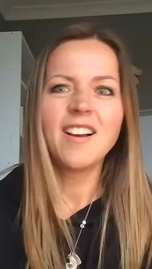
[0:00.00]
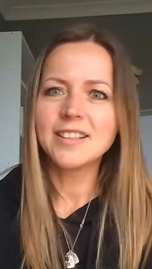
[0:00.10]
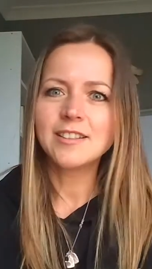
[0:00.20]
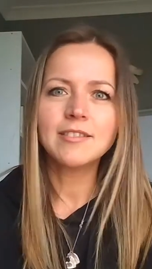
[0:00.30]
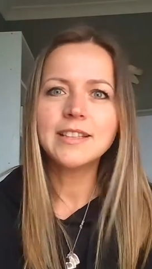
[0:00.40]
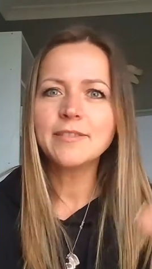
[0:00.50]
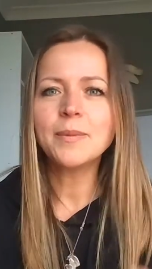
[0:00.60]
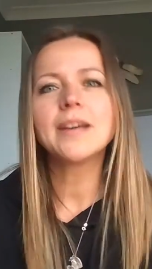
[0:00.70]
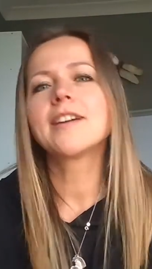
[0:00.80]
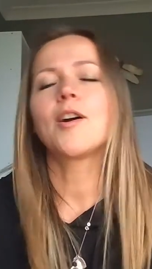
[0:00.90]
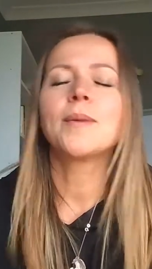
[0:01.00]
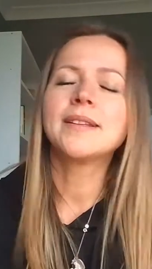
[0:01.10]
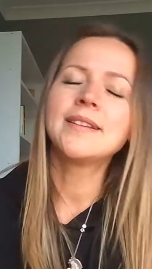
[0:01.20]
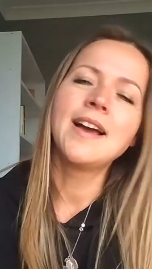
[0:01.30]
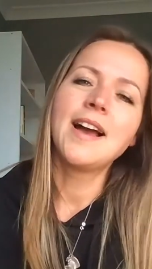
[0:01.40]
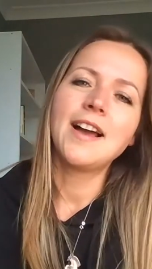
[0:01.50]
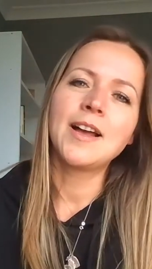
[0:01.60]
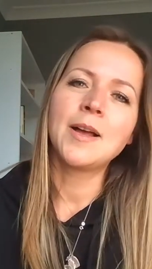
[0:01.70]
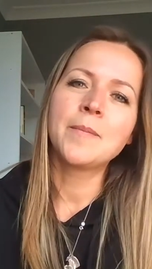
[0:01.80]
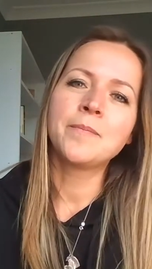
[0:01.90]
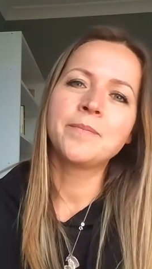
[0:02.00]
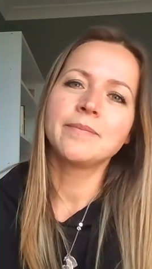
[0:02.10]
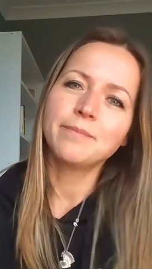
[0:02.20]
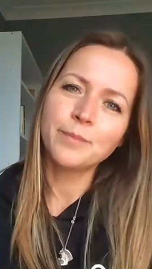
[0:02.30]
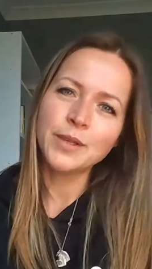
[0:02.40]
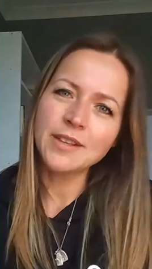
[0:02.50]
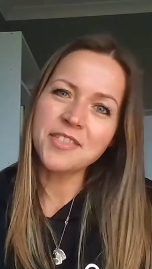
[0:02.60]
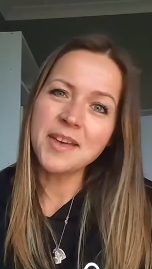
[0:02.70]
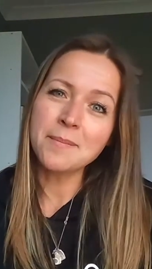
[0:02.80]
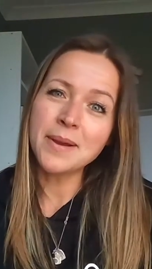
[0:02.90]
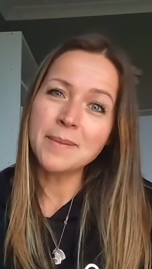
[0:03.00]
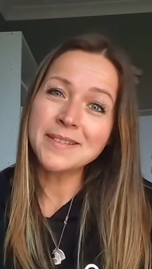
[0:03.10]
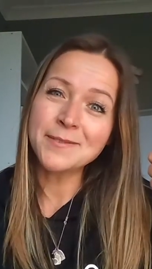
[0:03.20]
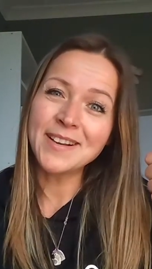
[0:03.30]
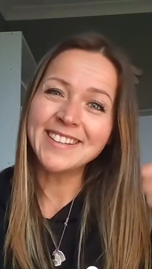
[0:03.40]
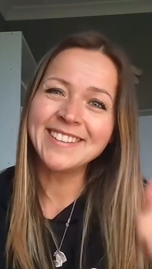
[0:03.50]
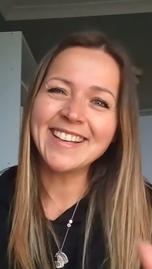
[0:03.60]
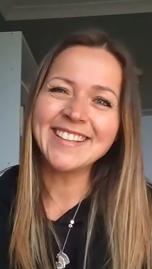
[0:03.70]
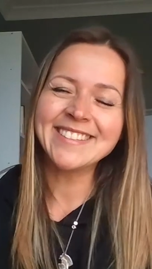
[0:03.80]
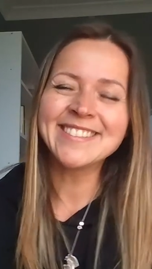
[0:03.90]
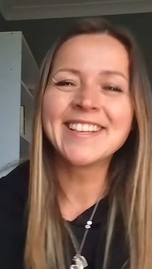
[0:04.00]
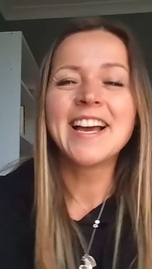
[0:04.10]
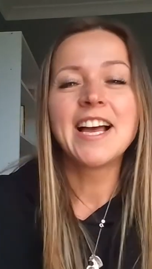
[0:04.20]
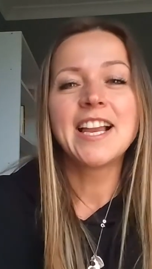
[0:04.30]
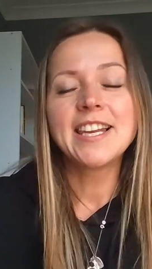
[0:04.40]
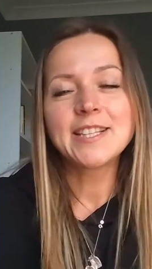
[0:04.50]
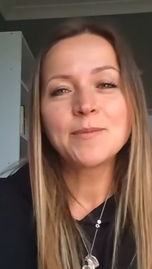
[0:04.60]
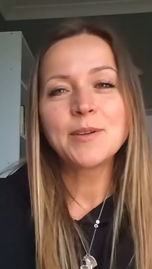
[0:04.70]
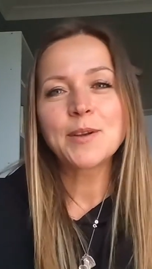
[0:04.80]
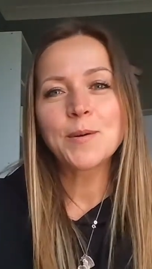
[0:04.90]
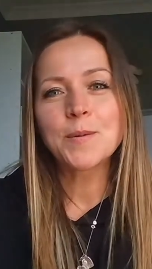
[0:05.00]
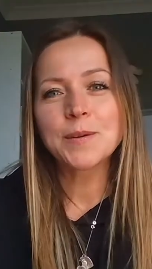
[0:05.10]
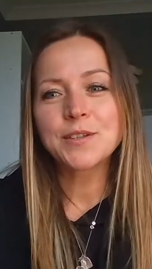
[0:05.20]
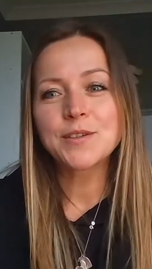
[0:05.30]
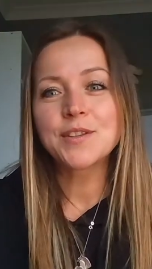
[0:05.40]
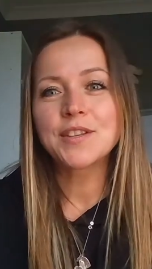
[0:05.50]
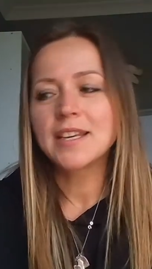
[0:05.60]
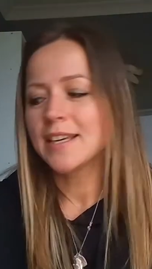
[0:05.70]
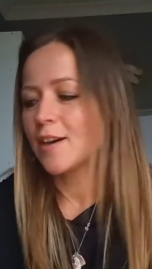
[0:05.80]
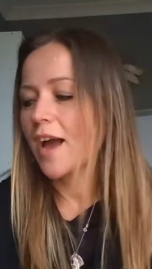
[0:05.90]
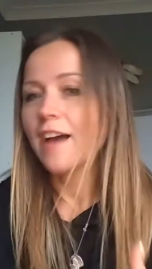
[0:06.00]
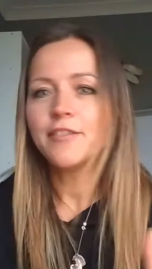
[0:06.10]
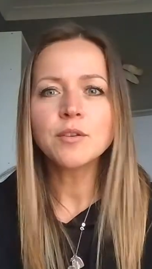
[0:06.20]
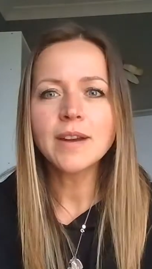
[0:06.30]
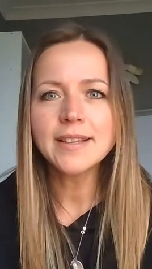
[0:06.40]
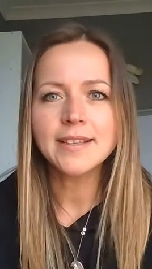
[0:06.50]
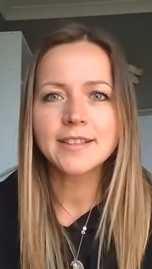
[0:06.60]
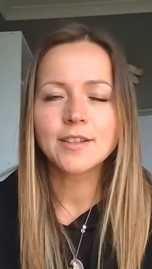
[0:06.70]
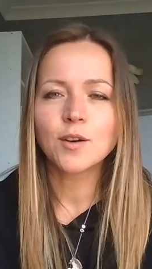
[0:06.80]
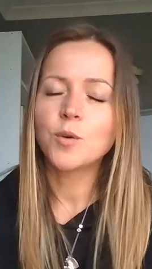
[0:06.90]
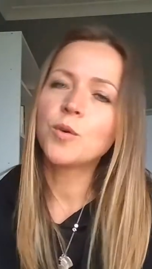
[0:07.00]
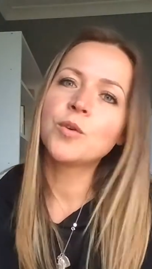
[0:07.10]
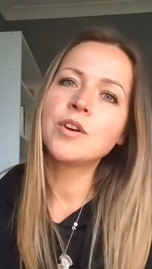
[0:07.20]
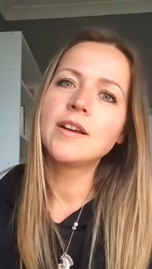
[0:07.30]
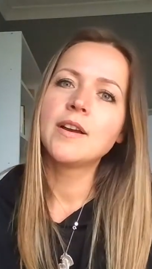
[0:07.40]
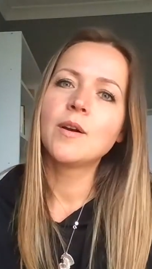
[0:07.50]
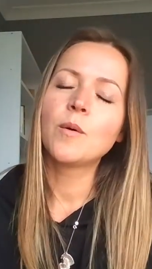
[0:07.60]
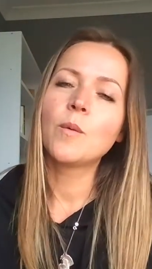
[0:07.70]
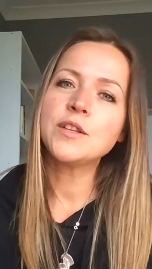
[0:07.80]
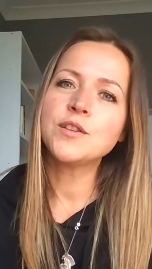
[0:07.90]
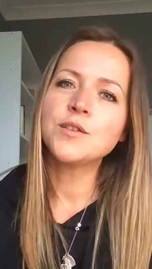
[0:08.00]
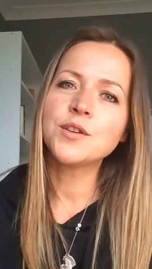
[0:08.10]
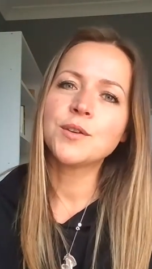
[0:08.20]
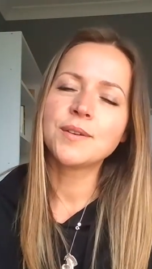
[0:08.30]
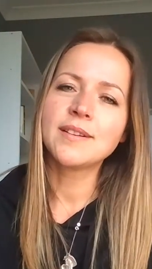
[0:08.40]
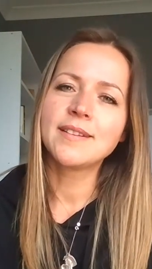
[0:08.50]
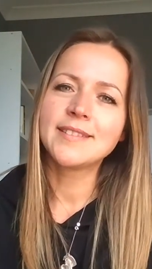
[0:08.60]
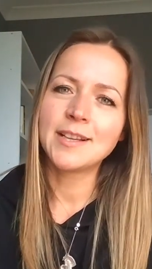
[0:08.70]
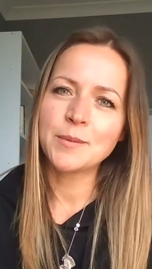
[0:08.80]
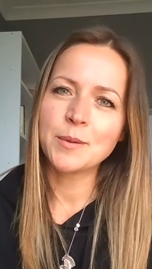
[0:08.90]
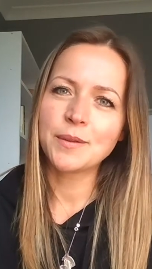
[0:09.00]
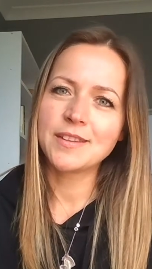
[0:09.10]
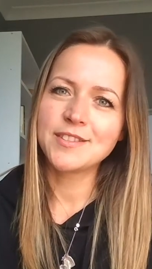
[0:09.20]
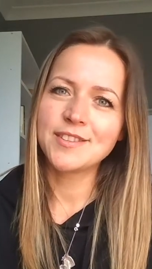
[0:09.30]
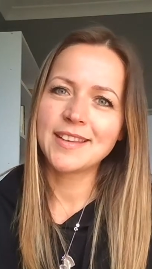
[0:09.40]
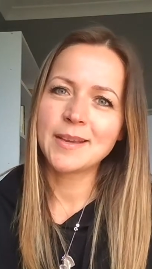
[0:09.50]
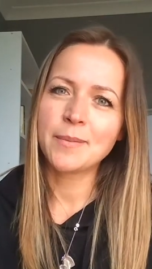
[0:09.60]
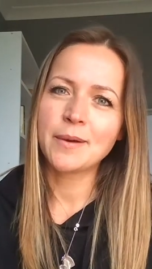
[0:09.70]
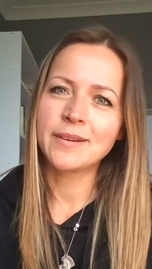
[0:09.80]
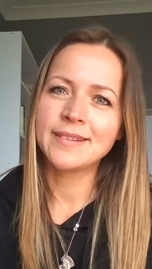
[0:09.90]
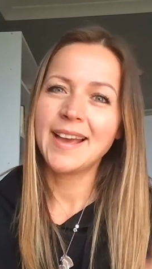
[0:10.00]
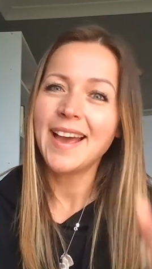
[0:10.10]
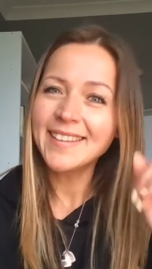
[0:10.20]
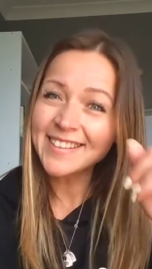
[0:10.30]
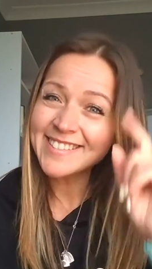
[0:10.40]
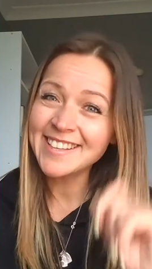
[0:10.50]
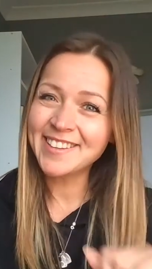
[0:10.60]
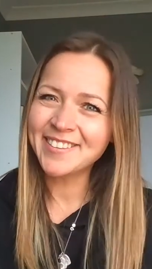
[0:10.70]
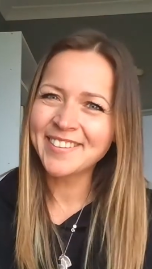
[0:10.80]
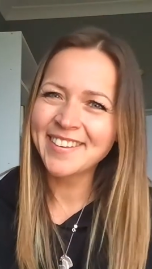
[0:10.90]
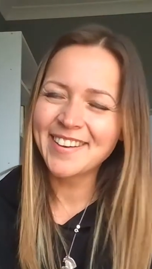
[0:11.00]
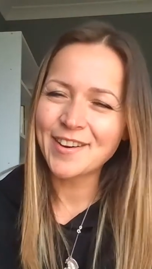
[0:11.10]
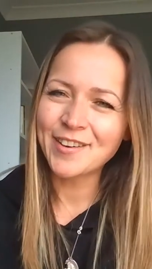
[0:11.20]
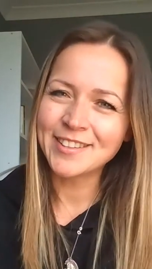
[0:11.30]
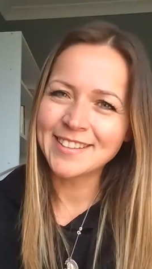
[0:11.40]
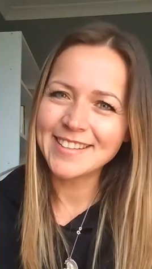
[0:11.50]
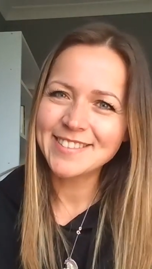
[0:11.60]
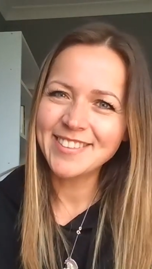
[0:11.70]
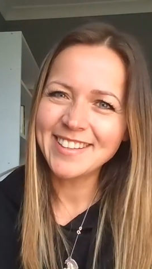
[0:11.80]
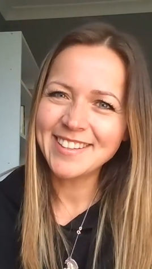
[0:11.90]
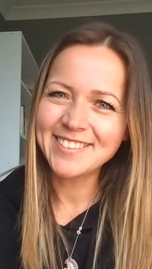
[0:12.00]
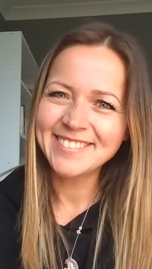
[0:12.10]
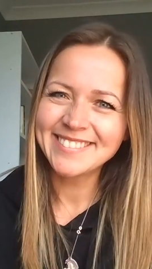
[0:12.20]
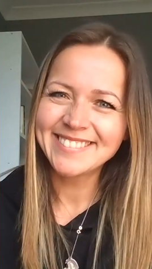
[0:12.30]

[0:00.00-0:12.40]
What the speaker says: you know, leave me a comment, put a thumb up as well, and let me know, what did you think? Have you read it? Or when you do, tell me, what did you think about it? And I'll see you on the next video.